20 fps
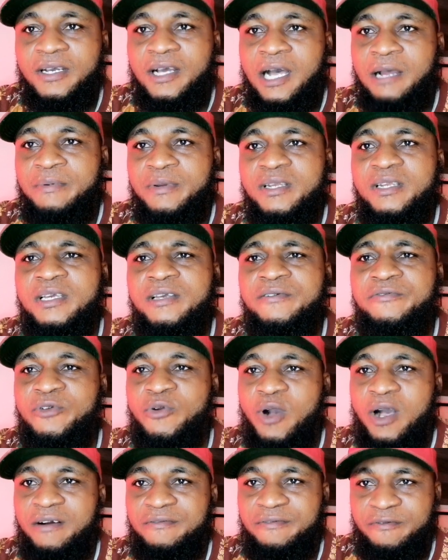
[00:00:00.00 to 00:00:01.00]
I believe
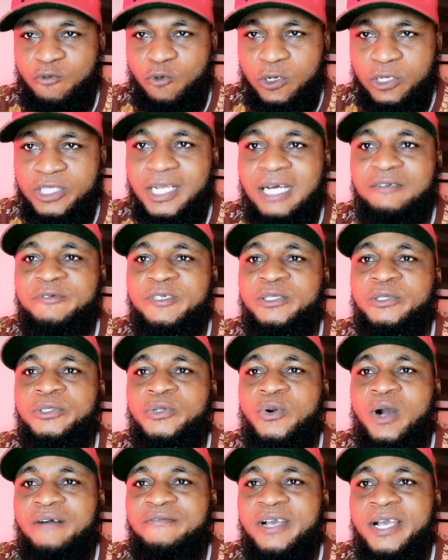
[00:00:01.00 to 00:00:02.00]
you have watched that video,
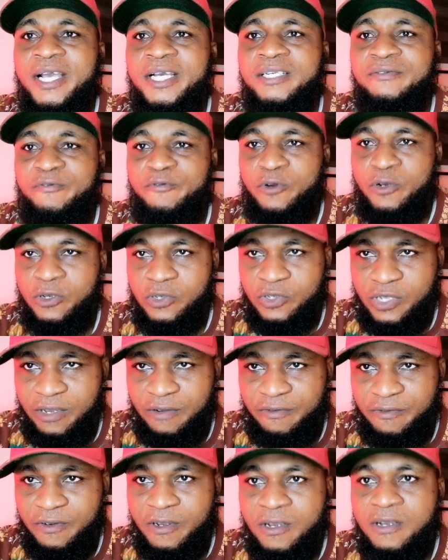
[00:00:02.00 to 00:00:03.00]
you have heard for
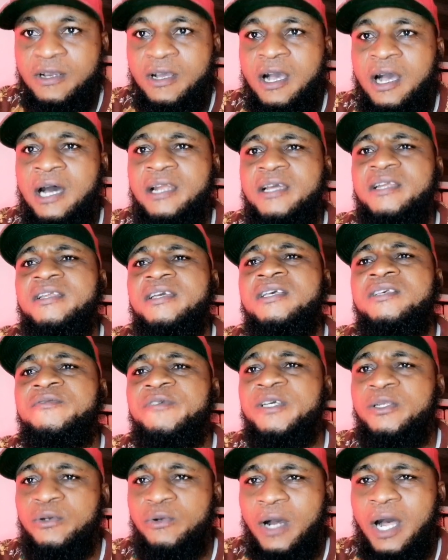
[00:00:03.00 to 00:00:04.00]
yourself. And in this
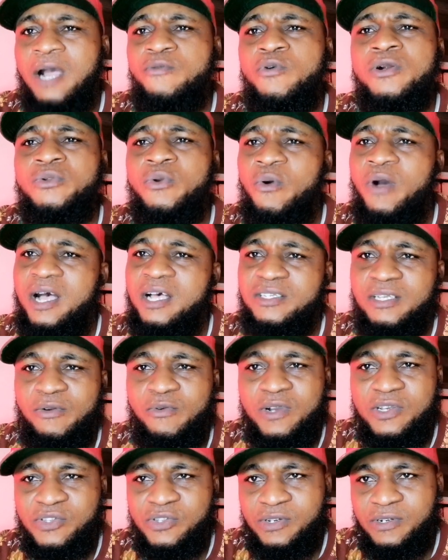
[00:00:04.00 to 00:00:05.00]
video, I want to ask
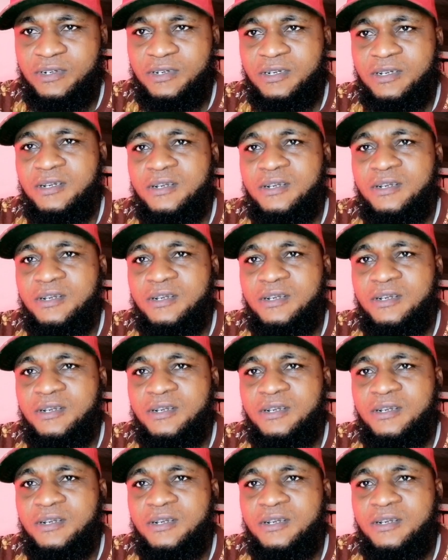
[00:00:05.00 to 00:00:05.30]
a question.